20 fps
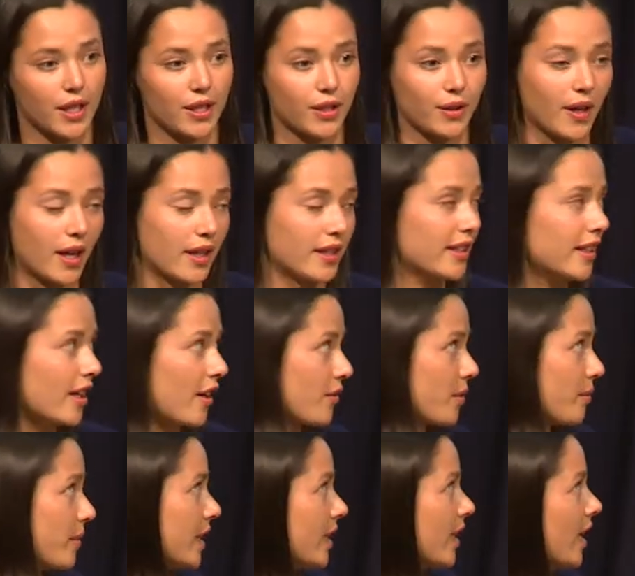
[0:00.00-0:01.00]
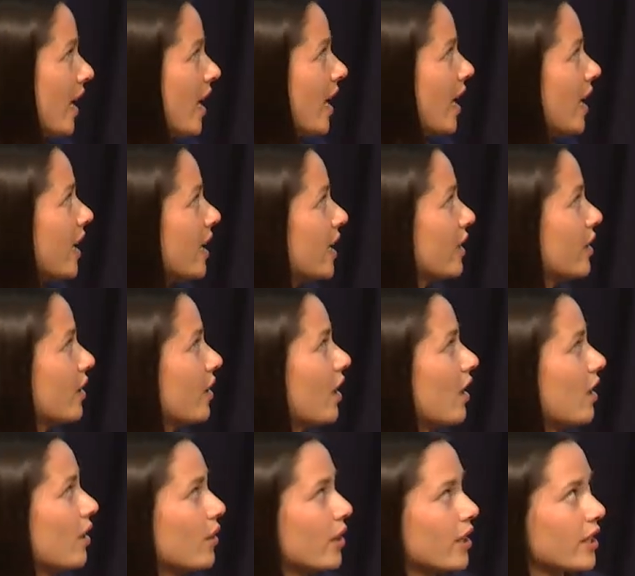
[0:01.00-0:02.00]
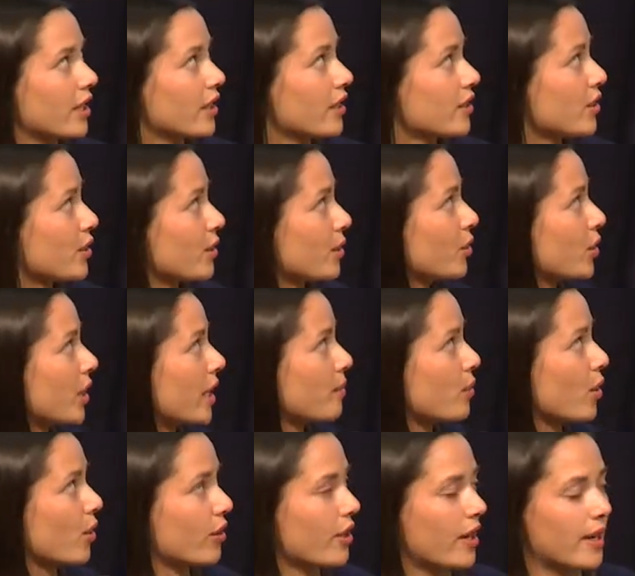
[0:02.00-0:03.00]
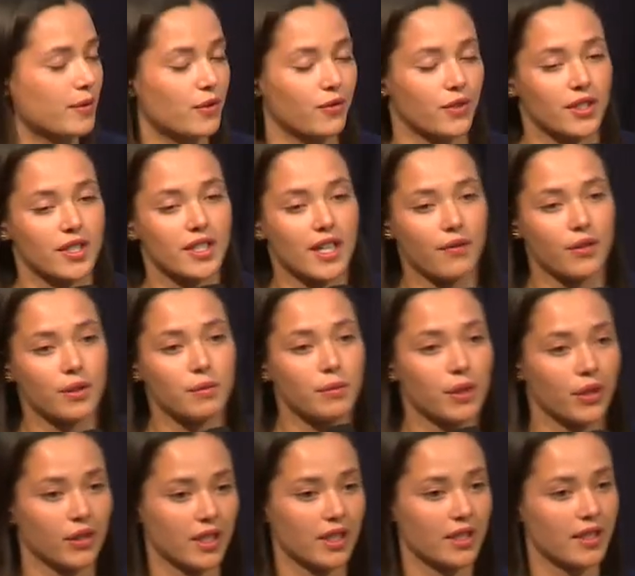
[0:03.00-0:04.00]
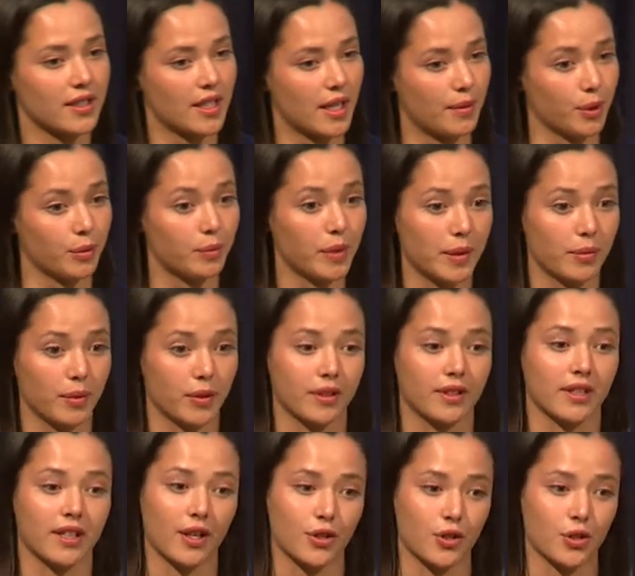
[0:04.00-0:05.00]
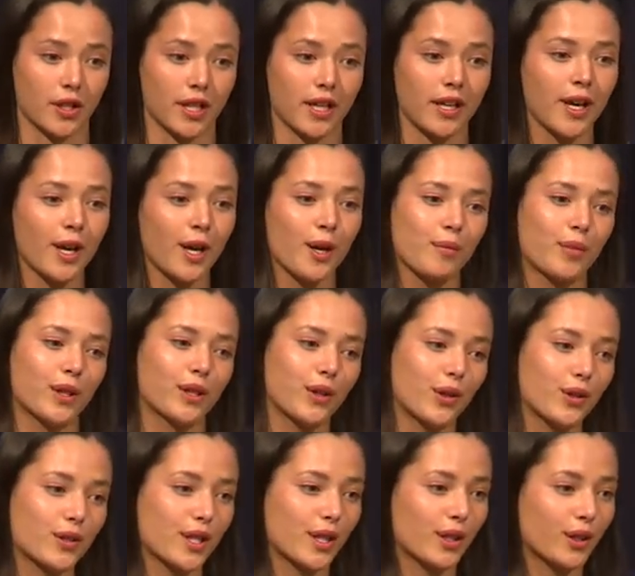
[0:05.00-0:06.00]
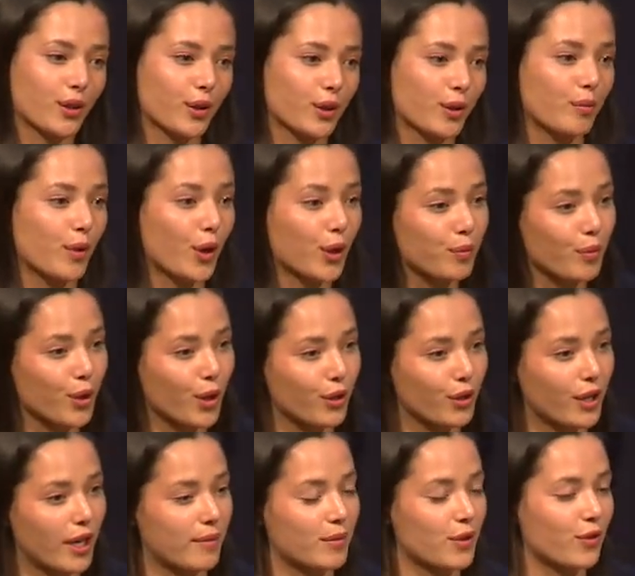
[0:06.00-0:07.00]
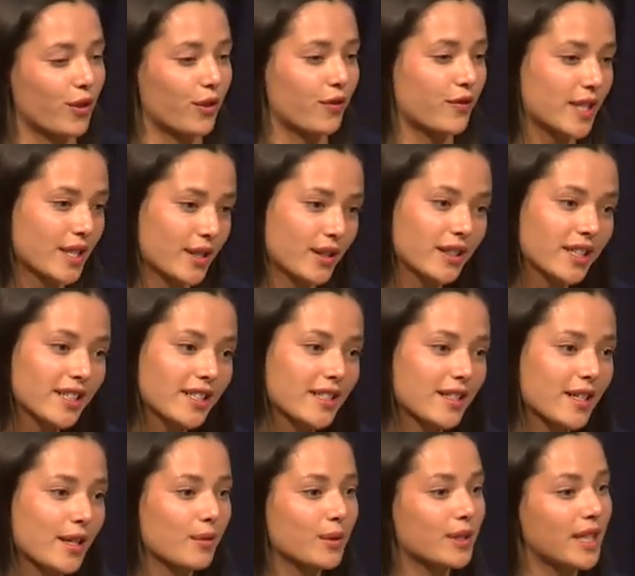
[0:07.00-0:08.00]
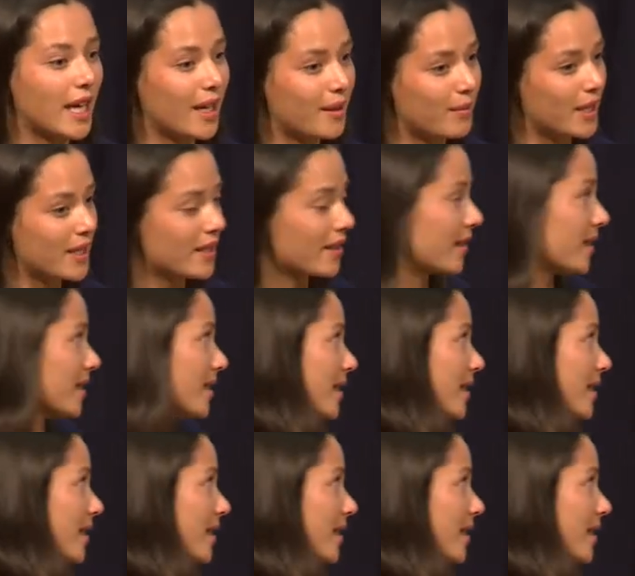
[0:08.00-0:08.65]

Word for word: by the Ugandan government in order to create programs for 7 million disabled people in the country. But those include both programs for physically disabled and mentally